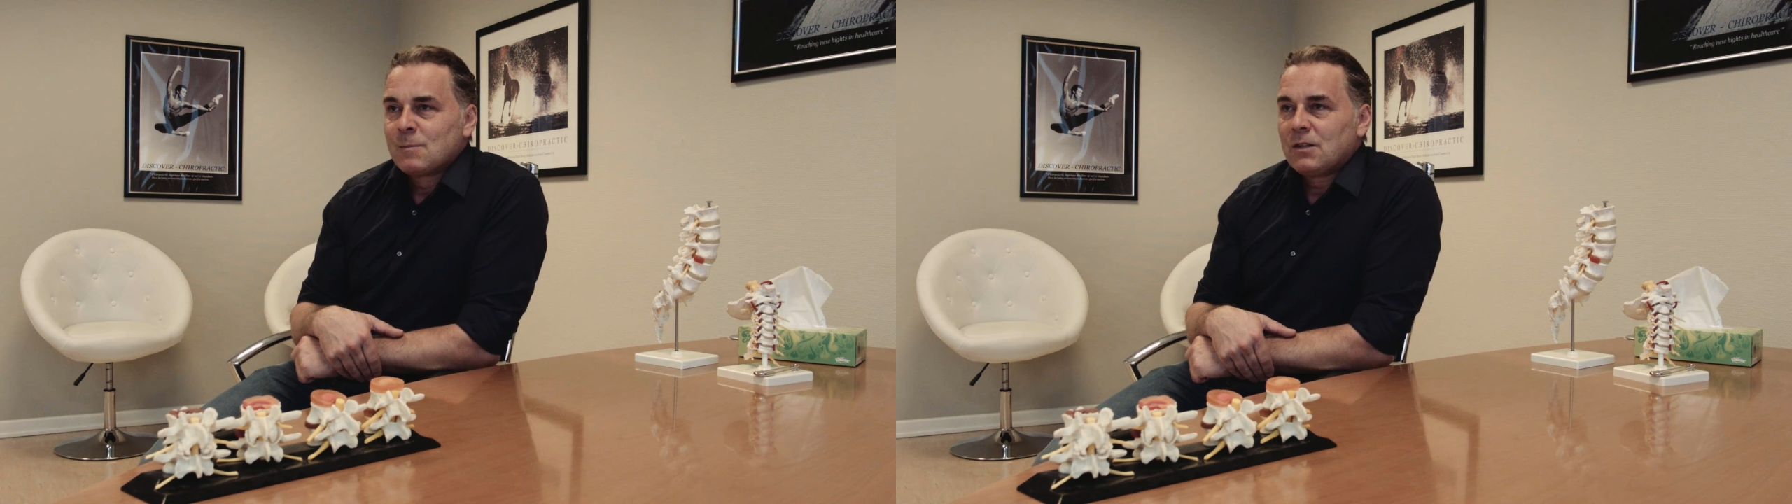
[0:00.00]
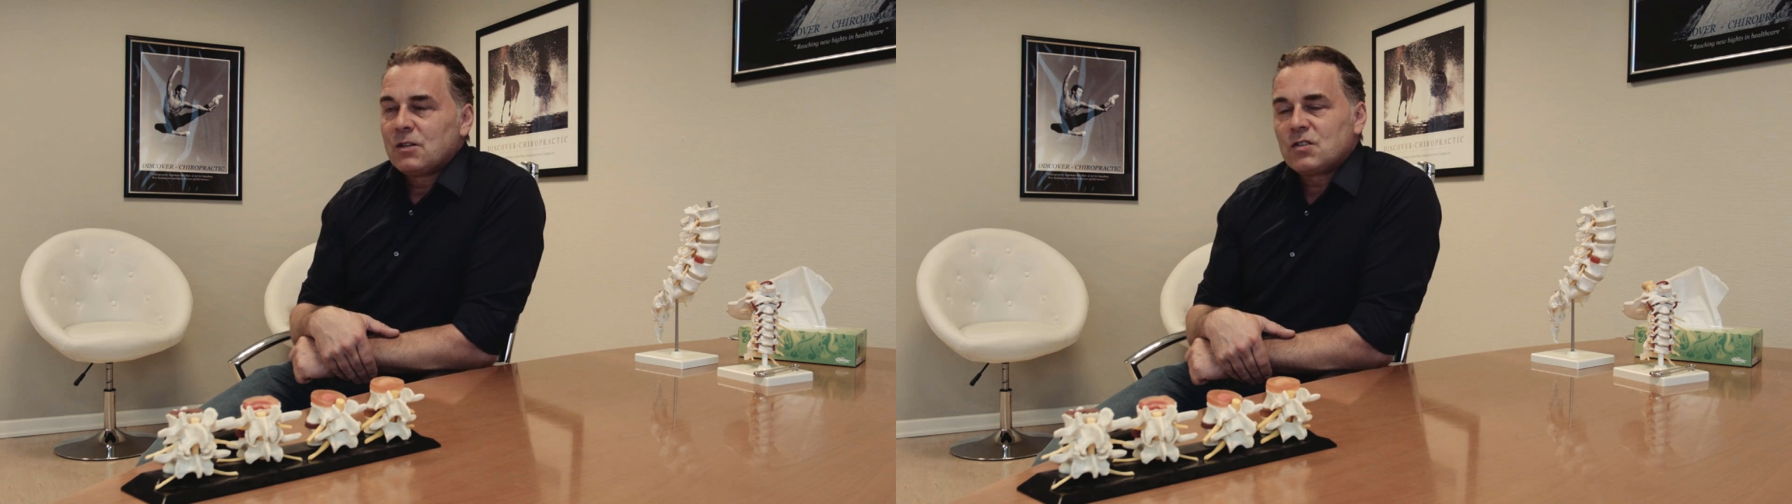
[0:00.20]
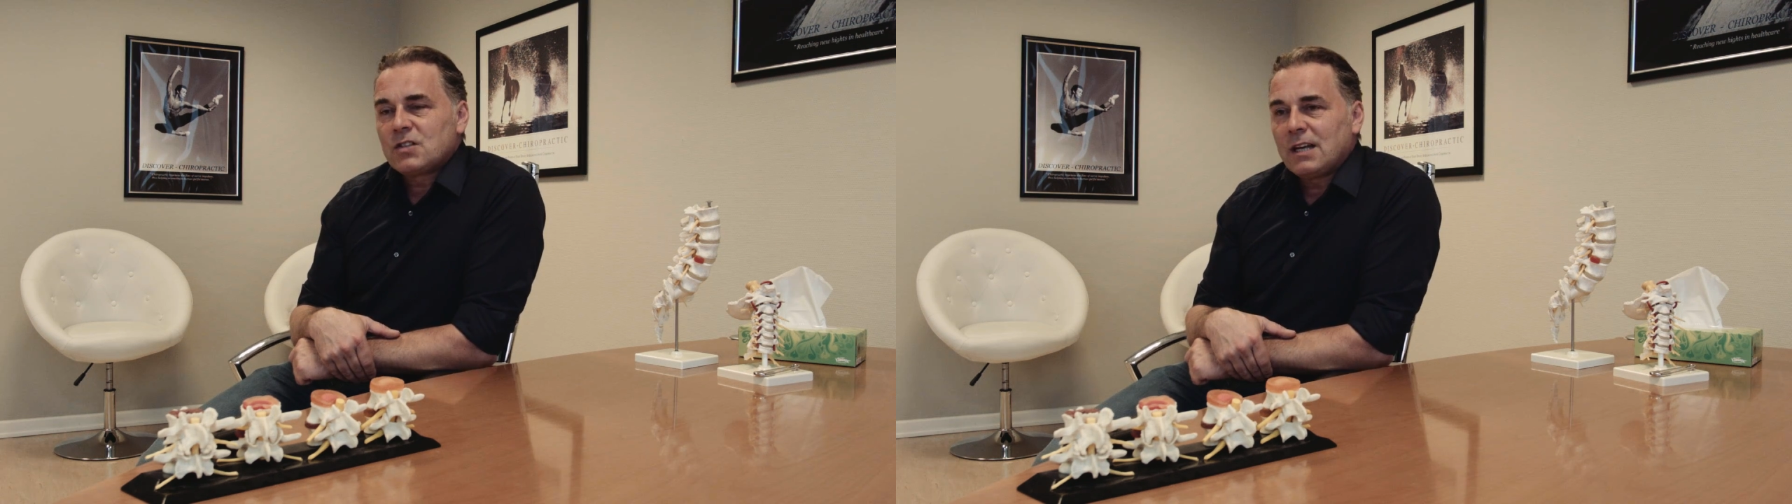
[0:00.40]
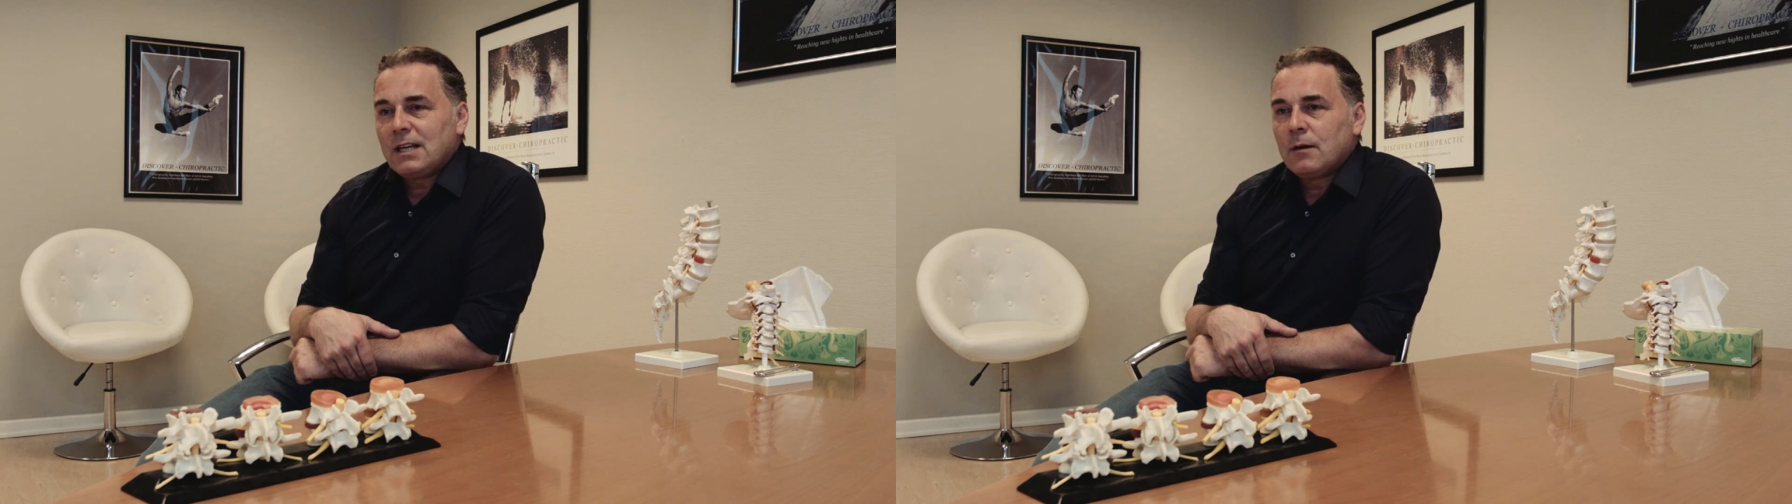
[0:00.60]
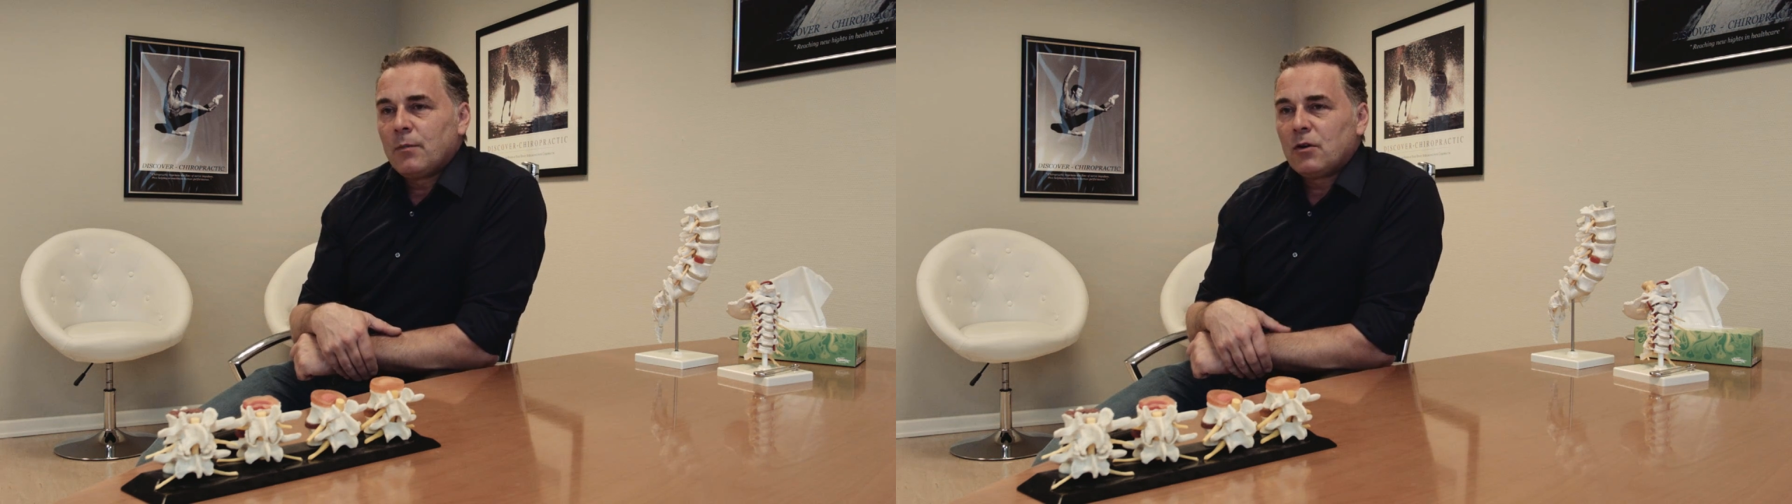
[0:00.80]
the
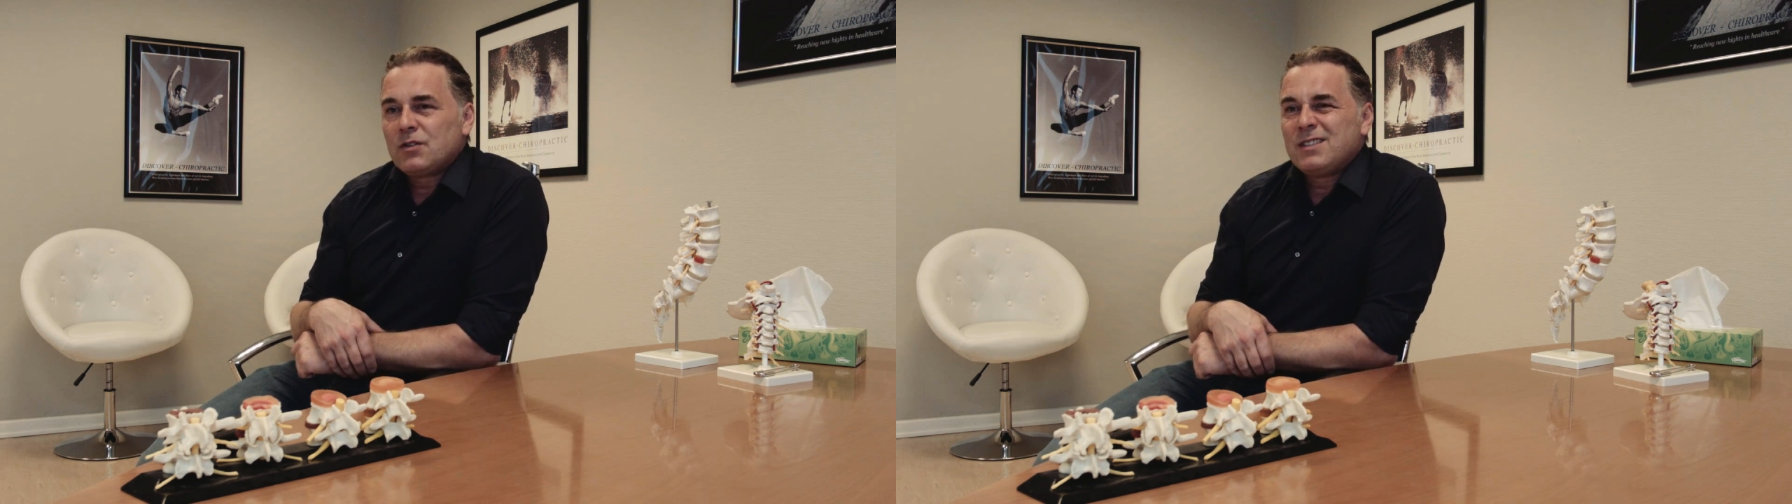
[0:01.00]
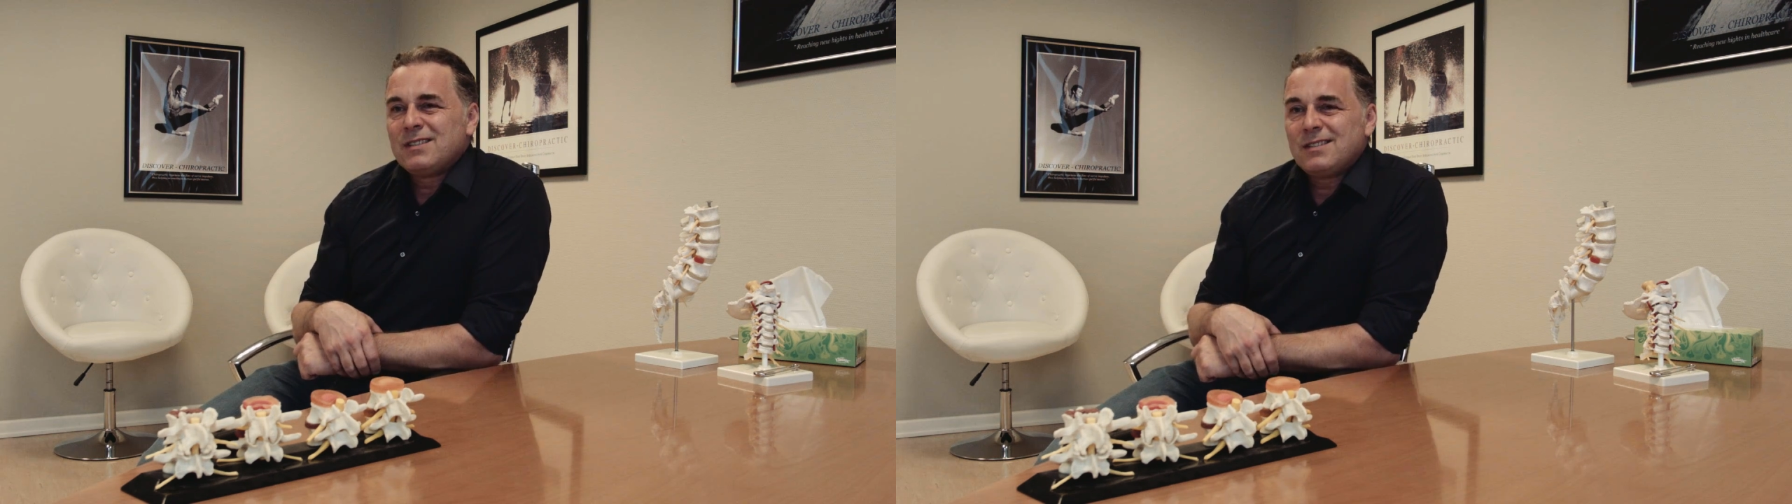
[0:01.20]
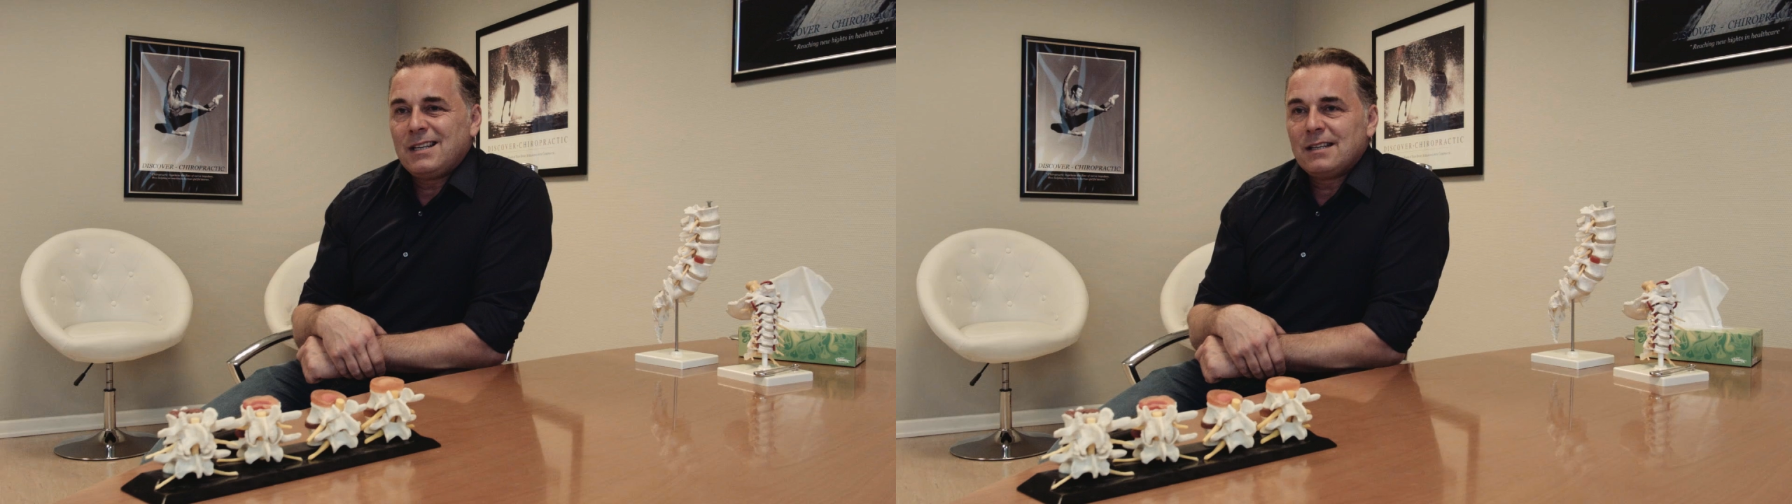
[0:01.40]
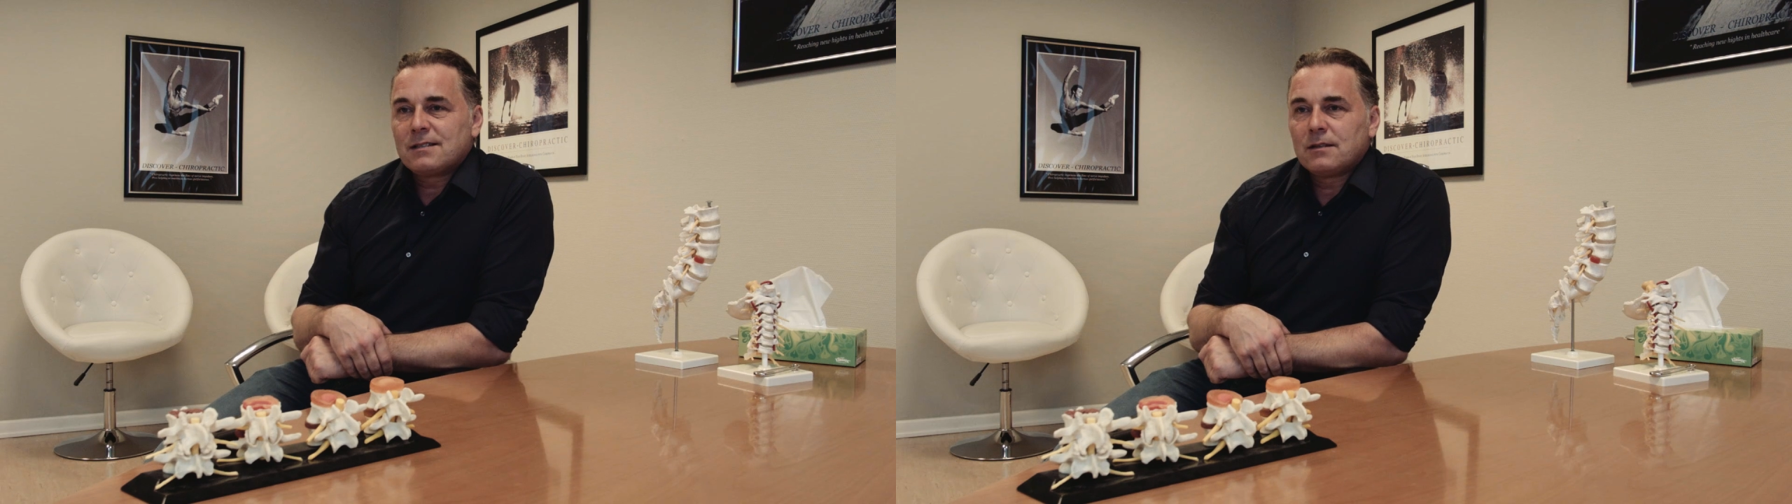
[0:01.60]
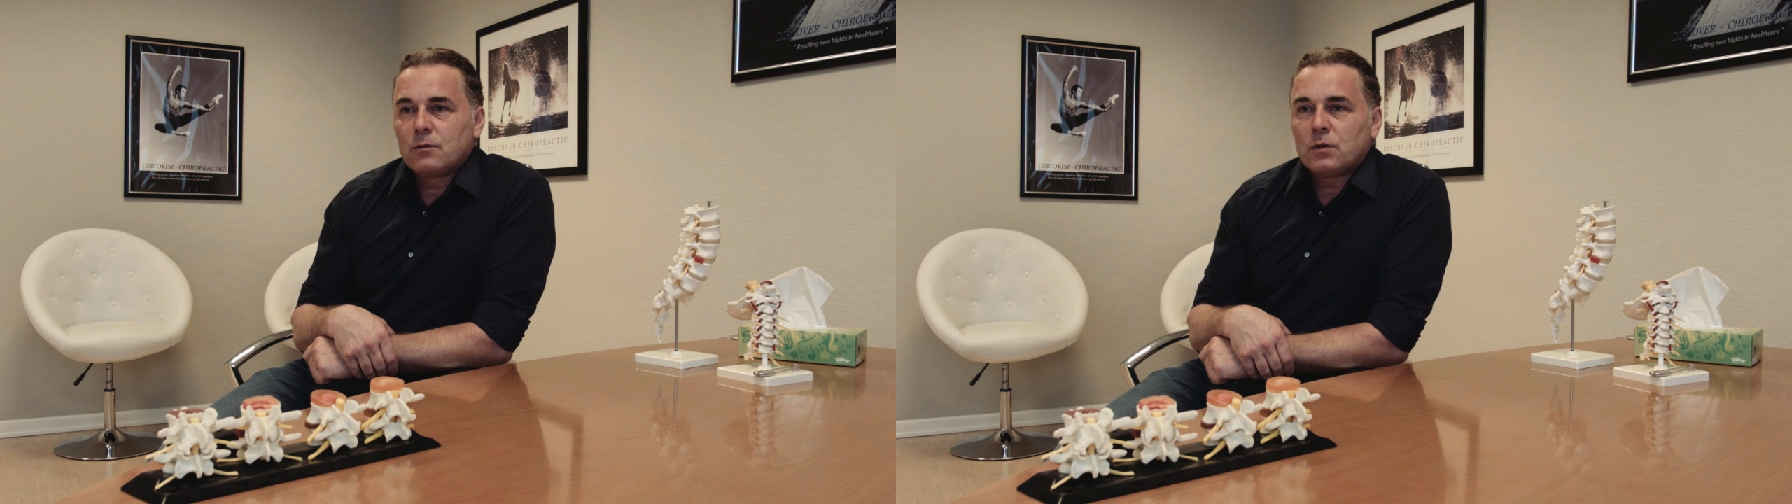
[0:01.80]
study about disease
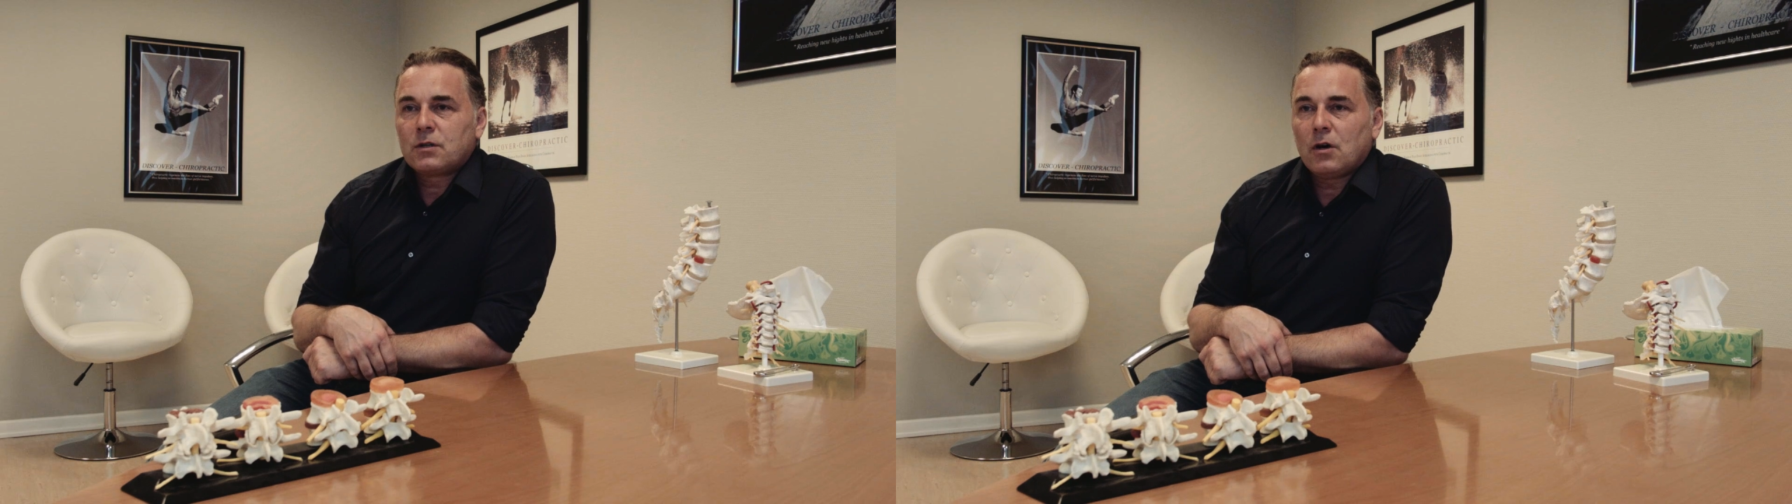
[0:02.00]
and what